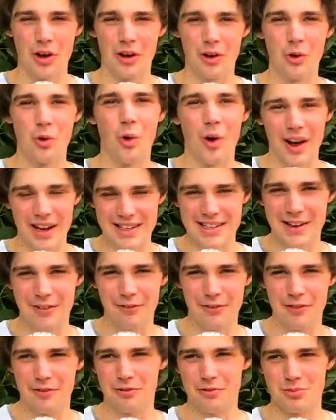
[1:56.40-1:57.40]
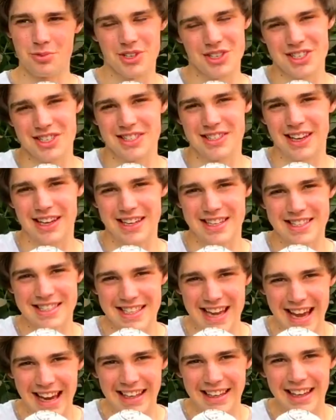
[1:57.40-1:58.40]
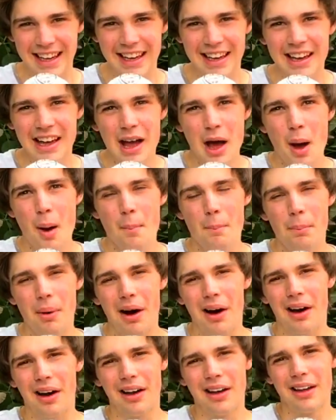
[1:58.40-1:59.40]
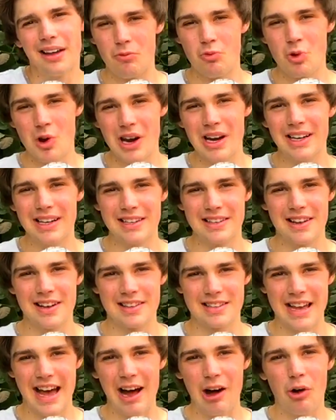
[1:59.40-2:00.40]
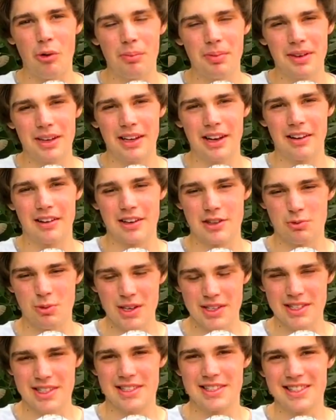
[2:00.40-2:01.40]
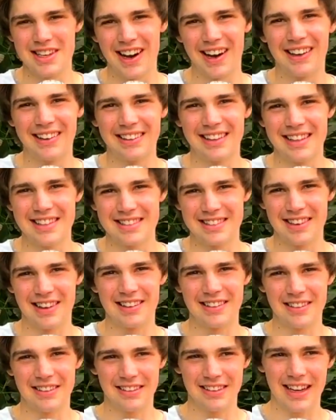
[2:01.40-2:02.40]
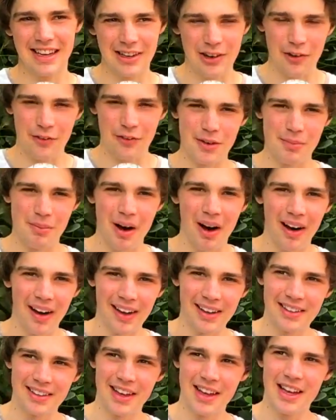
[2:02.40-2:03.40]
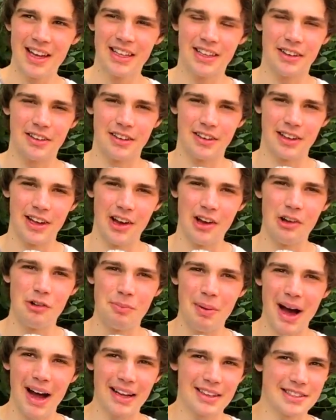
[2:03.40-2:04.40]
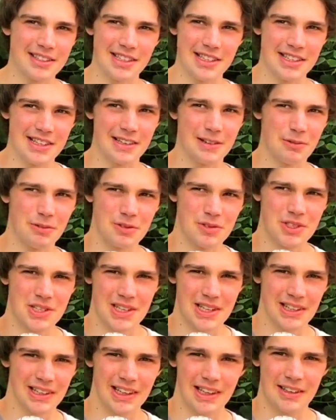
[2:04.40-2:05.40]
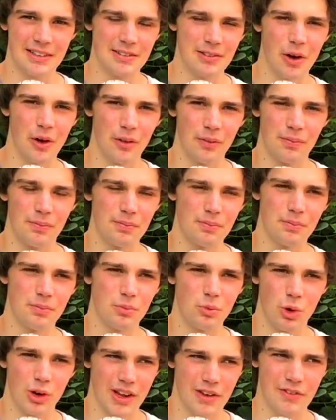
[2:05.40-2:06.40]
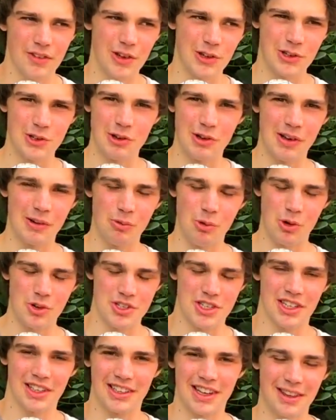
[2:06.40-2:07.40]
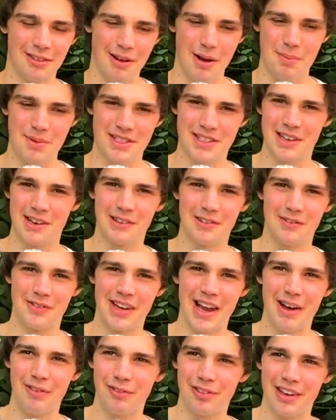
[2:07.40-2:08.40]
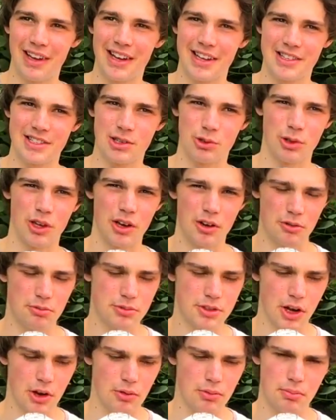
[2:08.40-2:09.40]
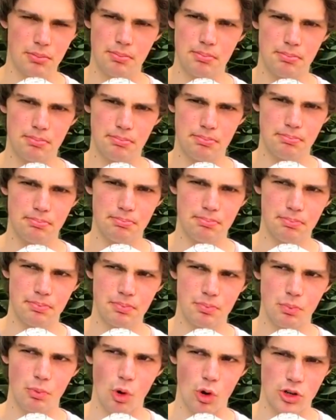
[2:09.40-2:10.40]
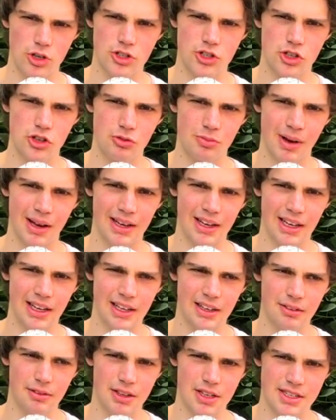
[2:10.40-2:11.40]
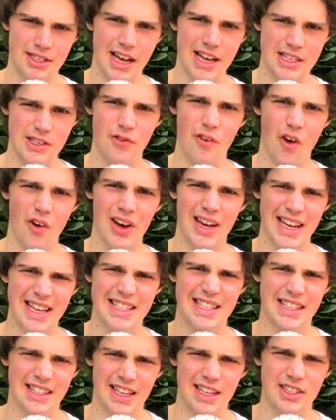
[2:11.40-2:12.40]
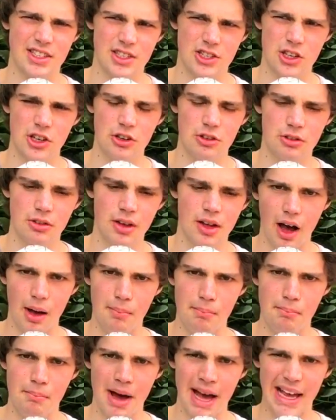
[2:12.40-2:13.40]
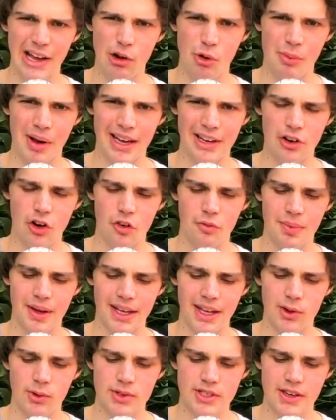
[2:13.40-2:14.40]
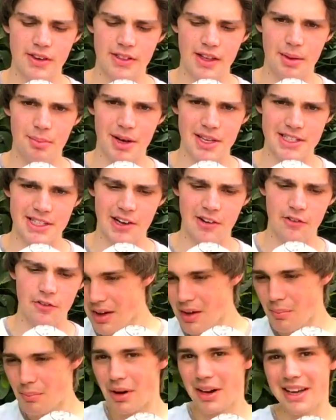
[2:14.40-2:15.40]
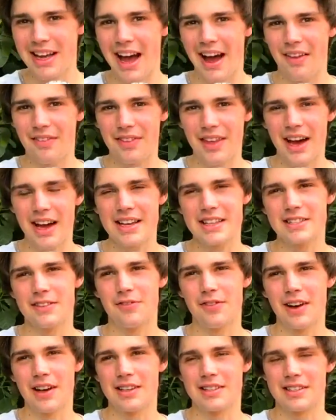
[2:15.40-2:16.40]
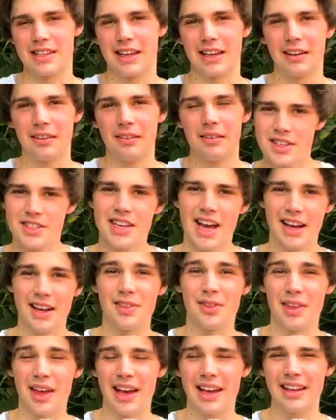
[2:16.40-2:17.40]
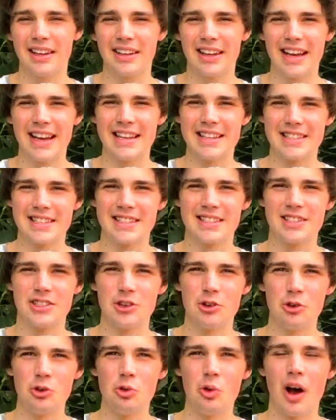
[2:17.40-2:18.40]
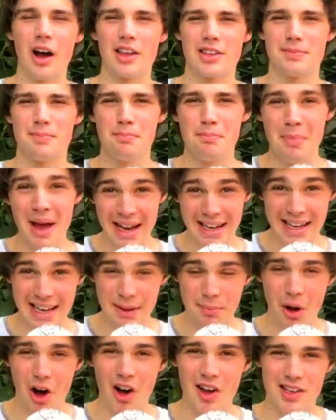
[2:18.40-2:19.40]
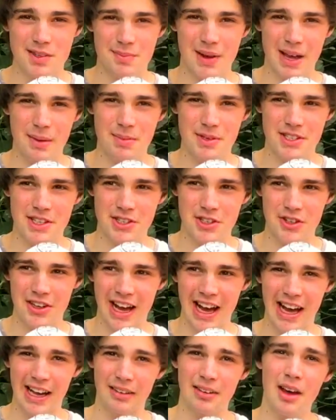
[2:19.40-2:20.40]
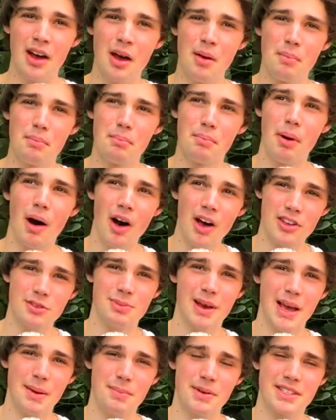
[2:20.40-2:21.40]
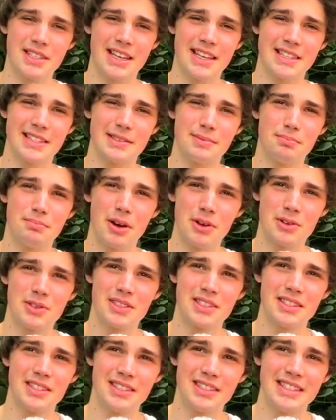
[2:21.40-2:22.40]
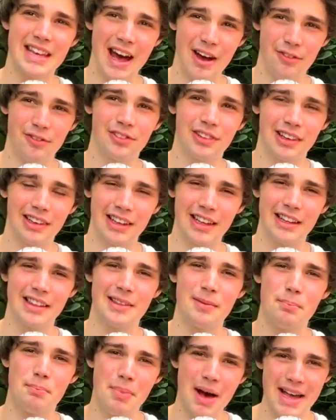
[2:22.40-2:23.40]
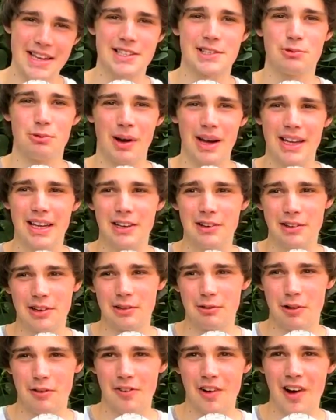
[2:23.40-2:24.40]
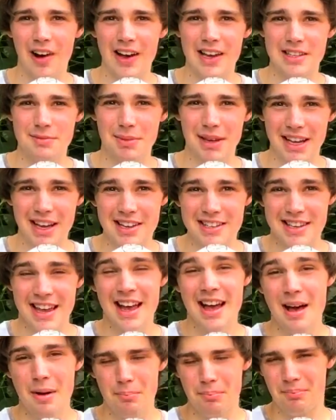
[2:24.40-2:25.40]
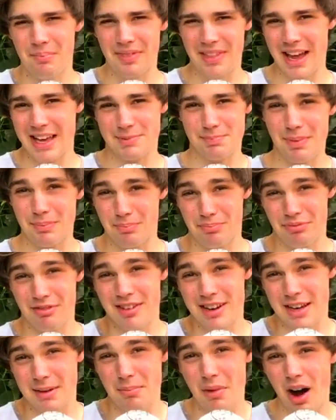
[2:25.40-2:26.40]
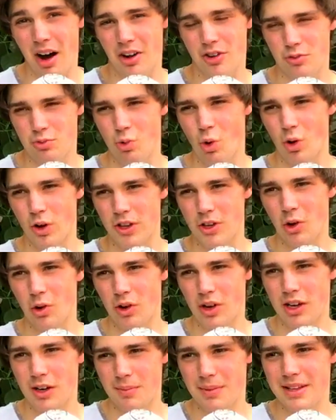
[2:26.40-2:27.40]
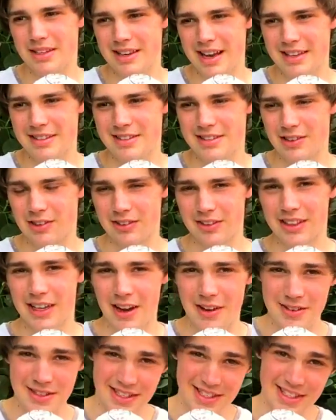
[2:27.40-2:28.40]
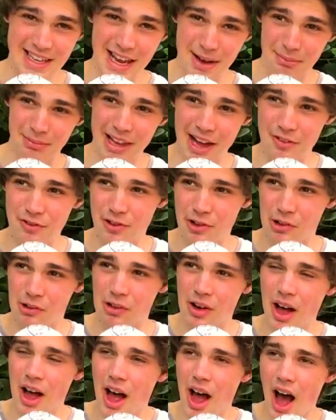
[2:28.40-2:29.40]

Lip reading: quite different from just like saying it, but really does help, you know, because once it's done, you can get your mind, you can go back to chilling on whatever you're doing, watching another episode of Netflix, although don't watch too many because that is a very easy thing to do. I may or may not have been guilty of that myself. But yeah, that is the first thing. Second thing is do as many past papers as you can. Past papers is most definitely the best way you can revise, because that's pretty much what you're going to be tested on. You know, it's the same level,